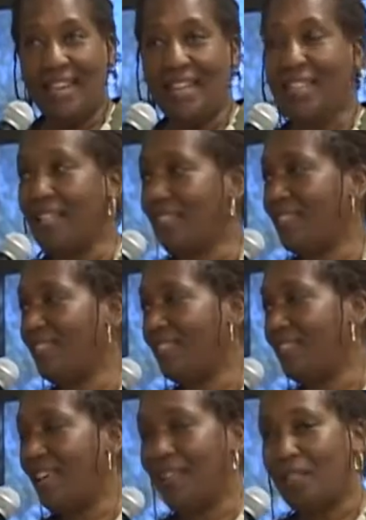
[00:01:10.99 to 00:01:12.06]
and that's
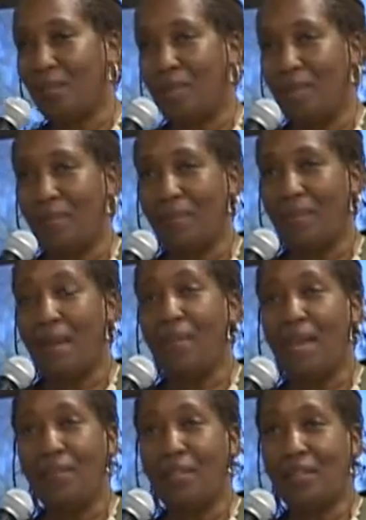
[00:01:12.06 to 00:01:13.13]
exactly what I'm, I'm
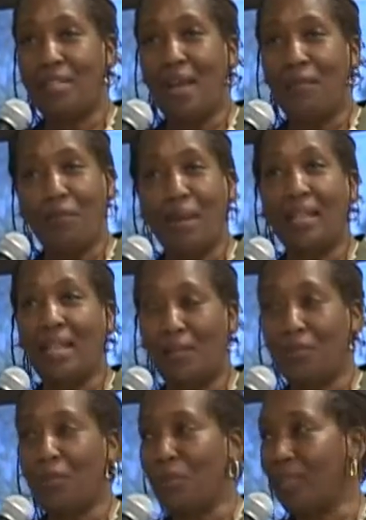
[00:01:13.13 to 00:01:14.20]
having the time of my
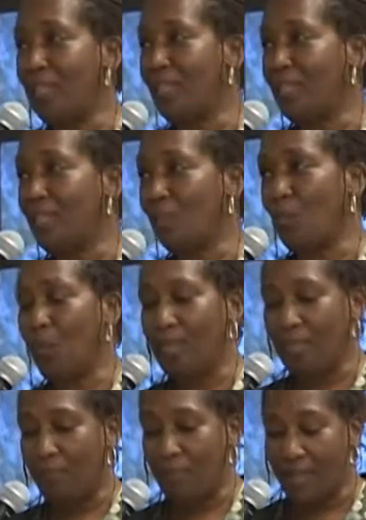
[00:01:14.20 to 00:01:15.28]
life doing at this point
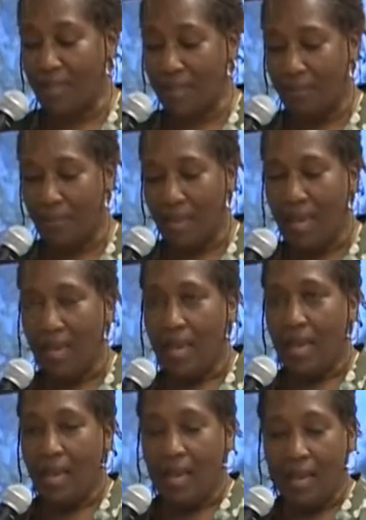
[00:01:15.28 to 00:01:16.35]
in
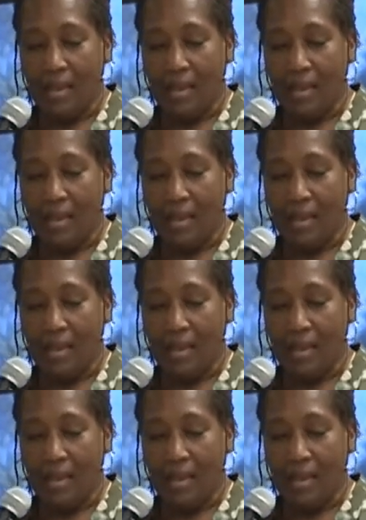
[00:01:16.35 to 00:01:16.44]
time.